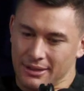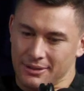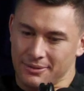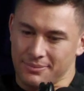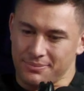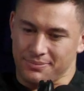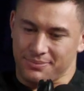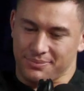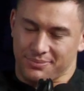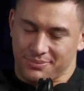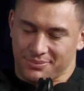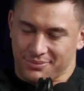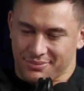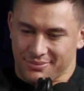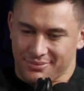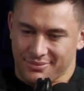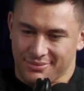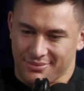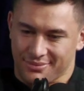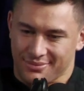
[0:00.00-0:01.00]
Um,
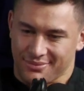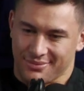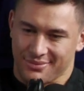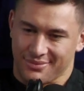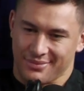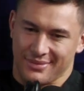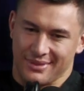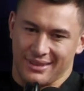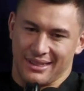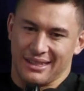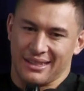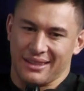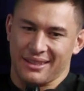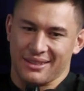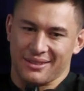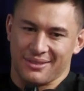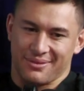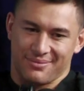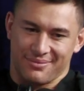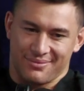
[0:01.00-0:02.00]
yeah,
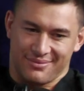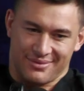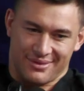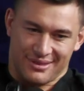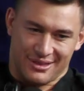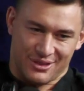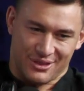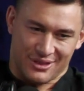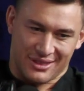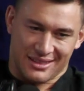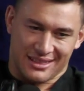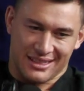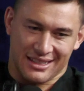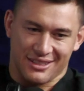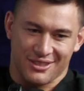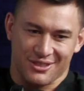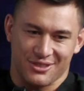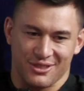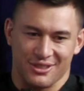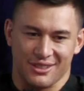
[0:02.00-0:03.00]
I think sort of
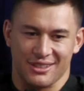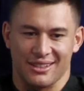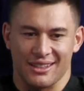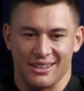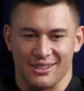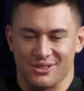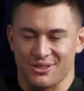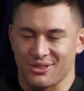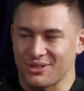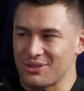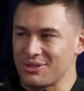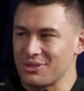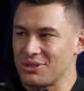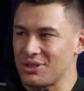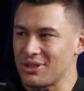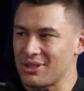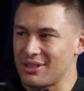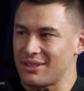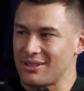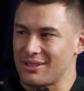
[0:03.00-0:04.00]
touched on it, like sort of
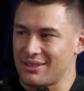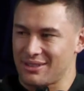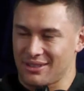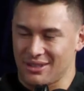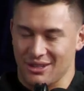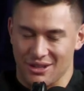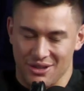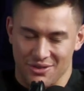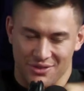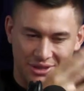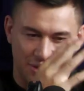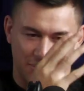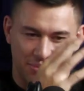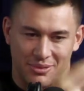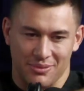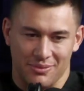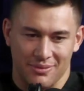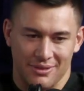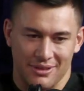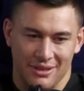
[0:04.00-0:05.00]
all over
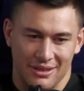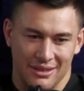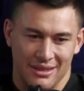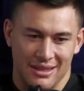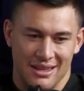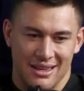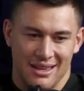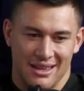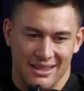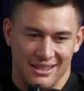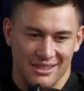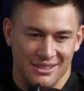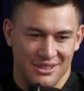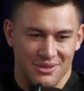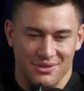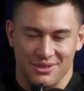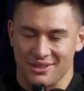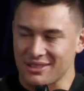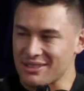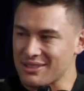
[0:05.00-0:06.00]
the, I
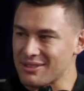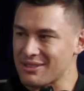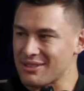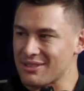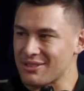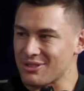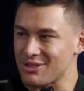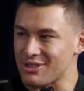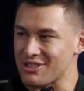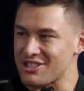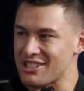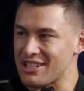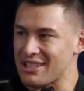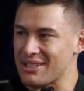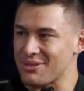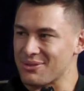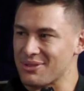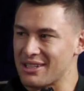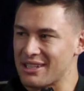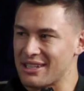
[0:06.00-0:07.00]
guess over this sort of
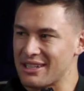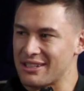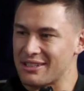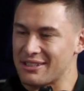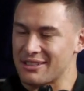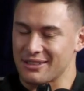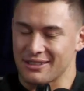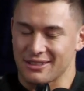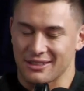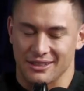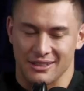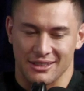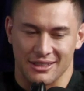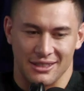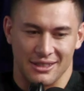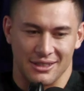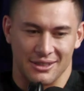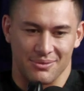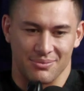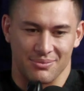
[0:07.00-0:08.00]
chat that we had,
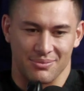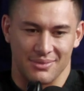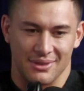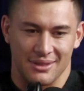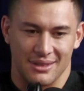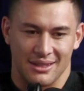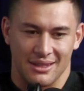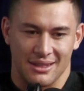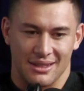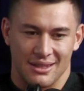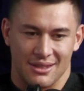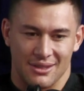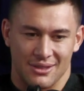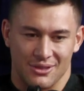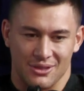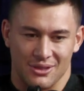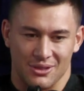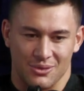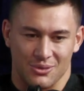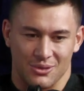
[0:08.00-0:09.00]
um,
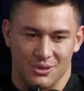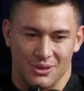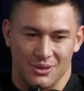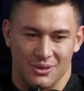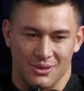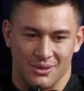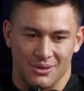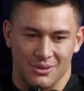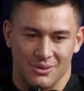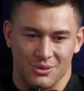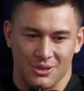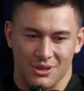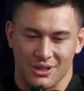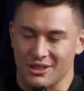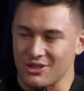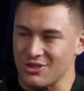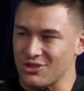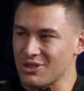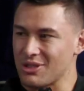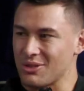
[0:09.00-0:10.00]
sort of what
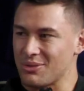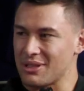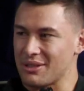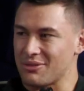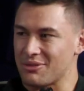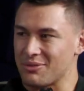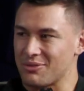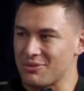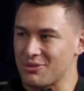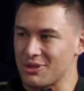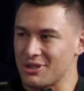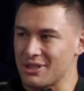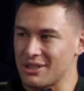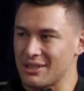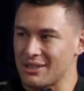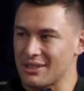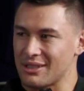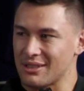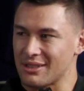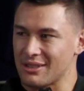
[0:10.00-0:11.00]
what I enjoy away from
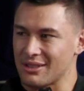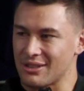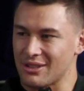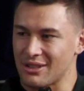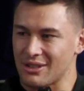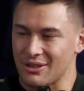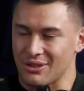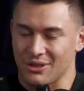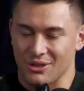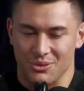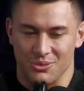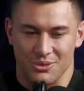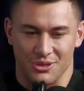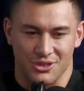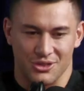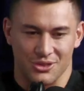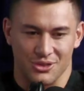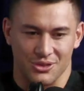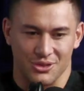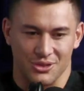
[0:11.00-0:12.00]
footy, you know, knowing
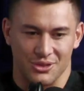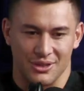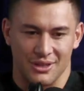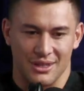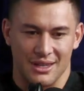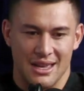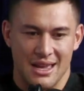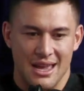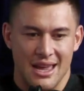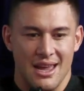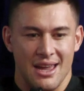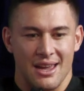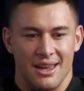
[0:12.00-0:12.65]
what you're,